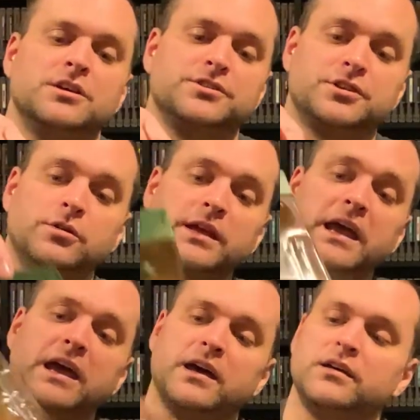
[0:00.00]
So
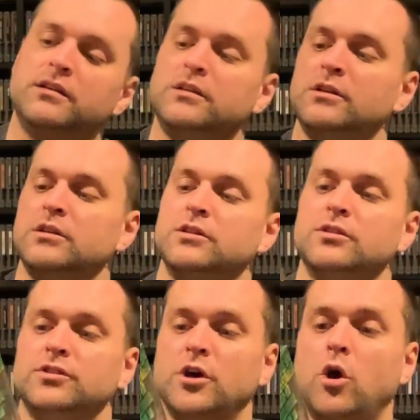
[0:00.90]
yeah,
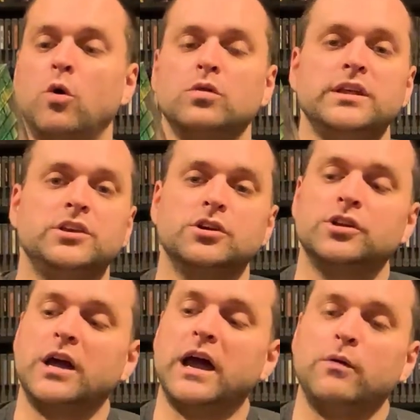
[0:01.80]
the only
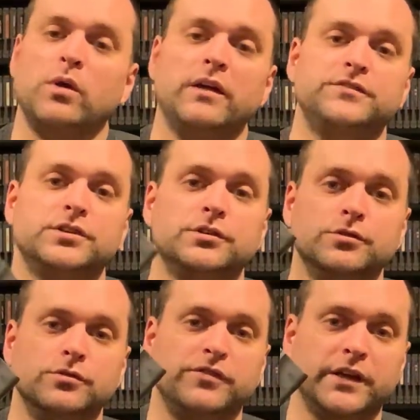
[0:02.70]
good guy Wave
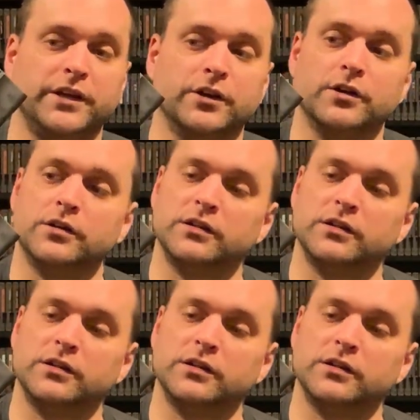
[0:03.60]
2 figure,